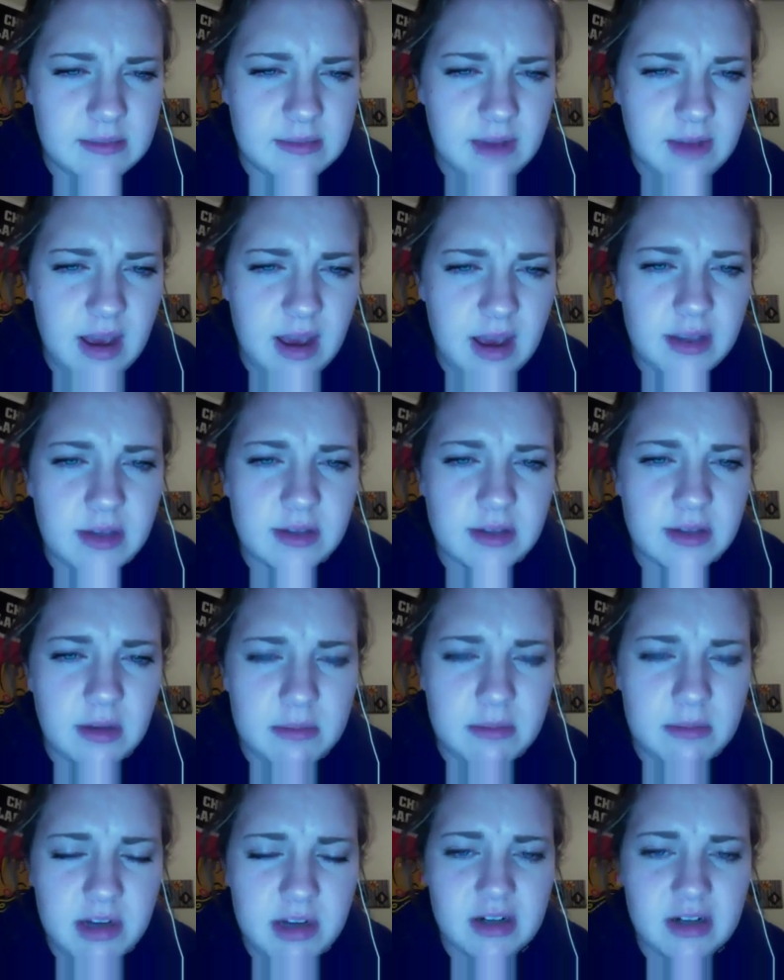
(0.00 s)
values are
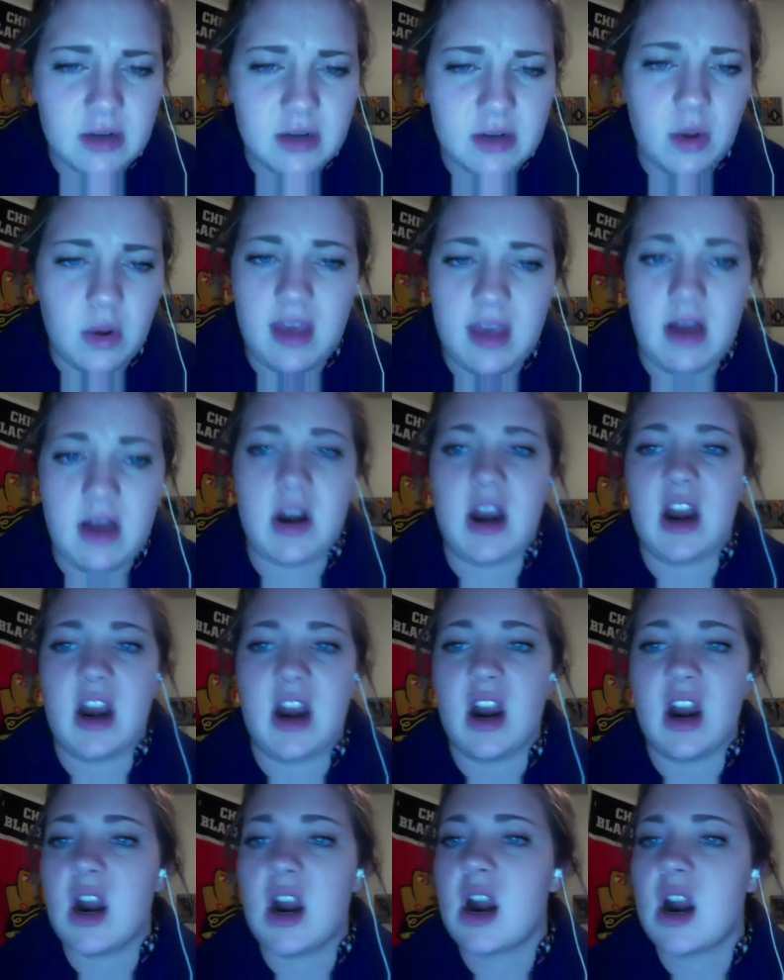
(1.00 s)
measured without
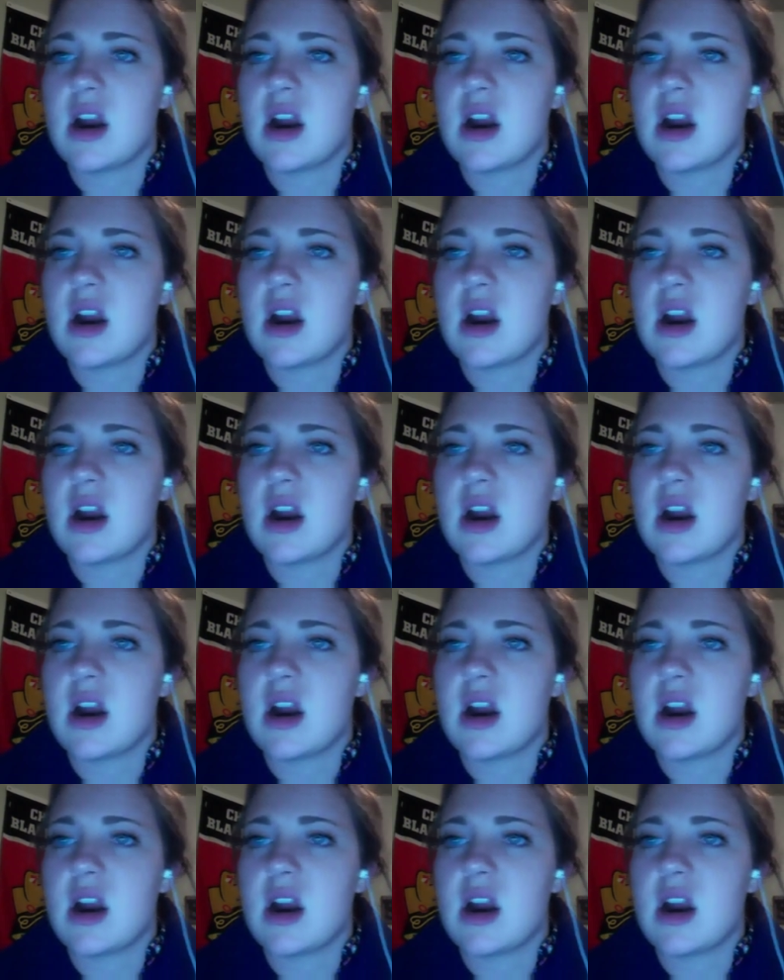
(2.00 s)
error.